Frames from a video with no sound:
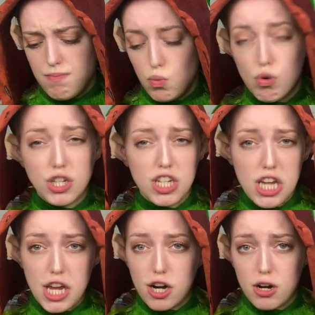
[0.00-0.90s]
once a
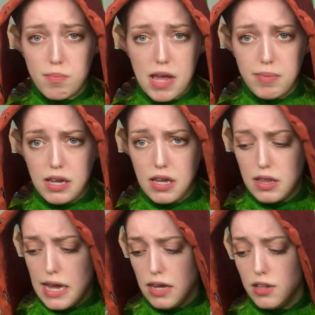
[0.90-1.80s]
year, maybe
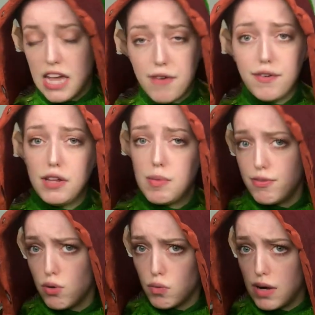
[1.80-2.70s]
like definitely
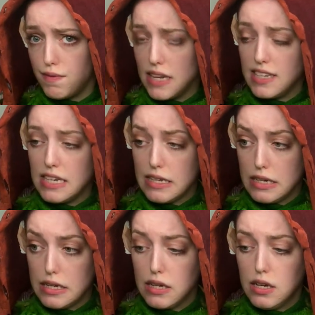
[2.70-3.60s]
before RenFest
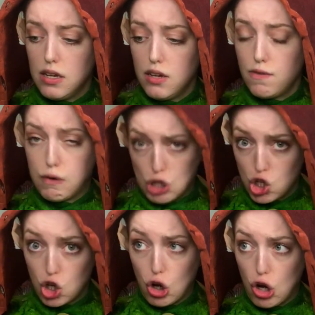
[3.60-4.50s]
season, for
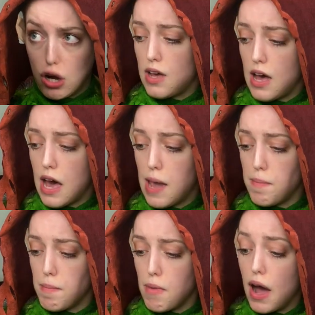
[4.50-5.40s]
sure. I
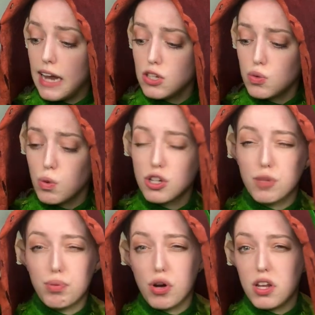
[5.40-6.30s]
might want to
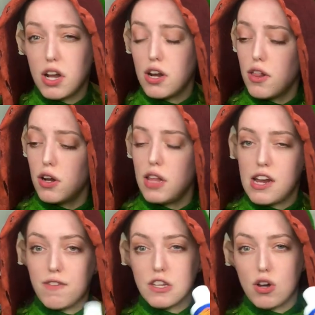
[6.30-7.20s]
put another layer
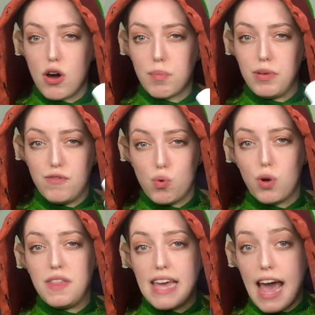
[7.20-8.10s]
of this on before
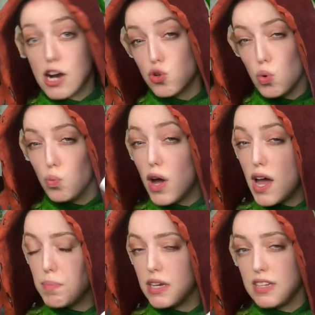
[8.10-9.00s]
the actual
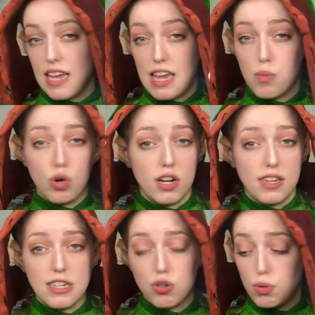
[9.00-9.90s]
run, because I am wearing
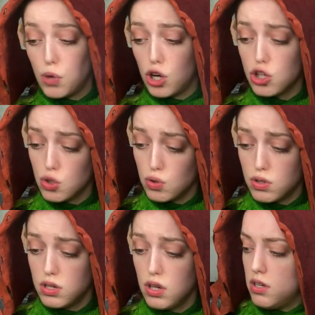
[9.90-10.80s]
these during
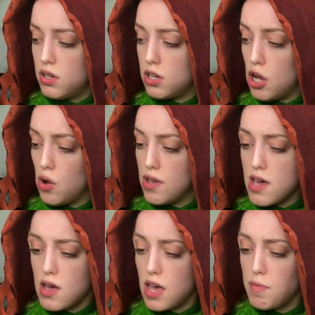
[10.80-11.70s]
rehearsals. So
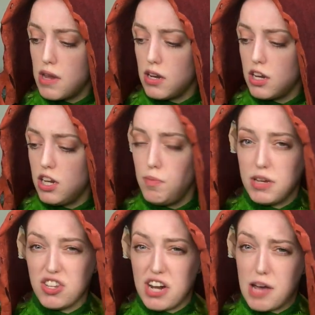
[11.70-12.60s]
yeah, I mean, it
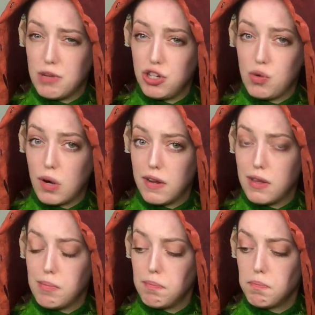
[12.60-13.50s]
depends on how much you wear them